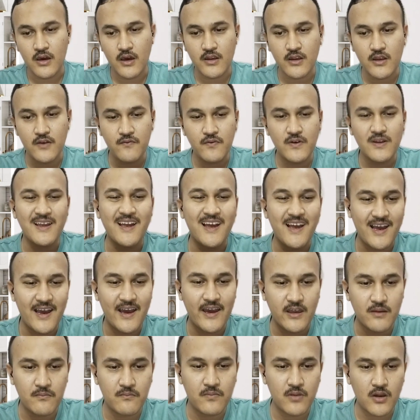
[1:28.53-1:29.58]
and even
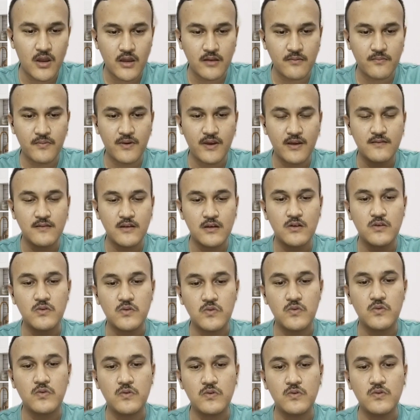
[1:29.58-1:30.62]
high blood pressure
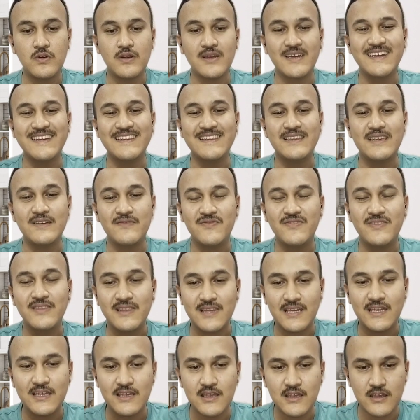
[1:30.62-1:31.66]
to do negative
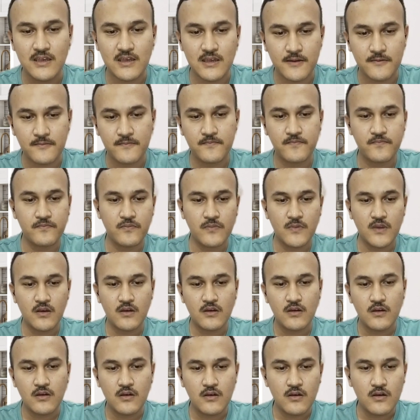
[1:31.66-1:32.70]
thinking.
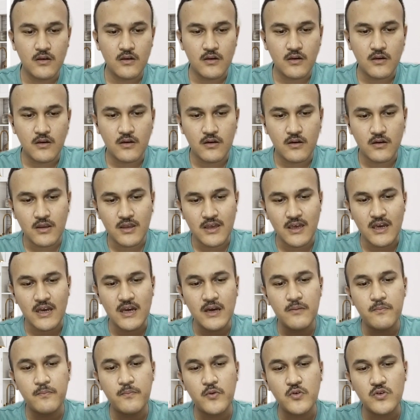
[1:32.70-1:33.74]
Okay,
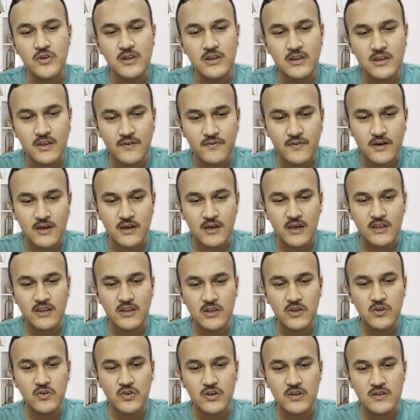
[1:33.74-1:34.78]
a positive
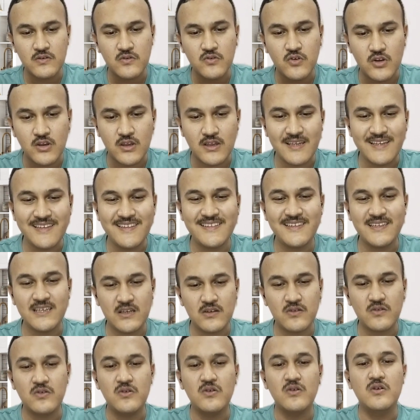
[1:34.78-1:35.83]
attitude is not
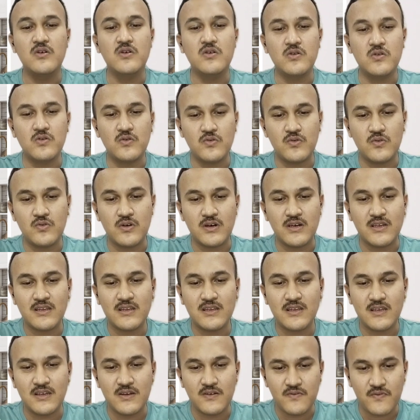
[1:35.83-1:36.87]
easy to
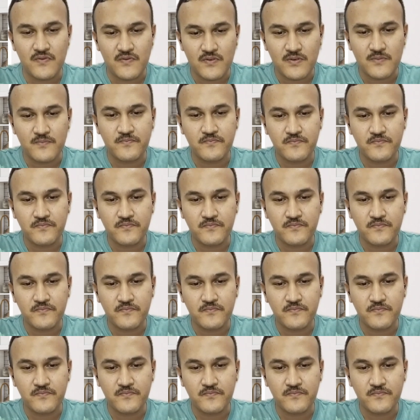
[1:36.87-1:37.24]
achieve,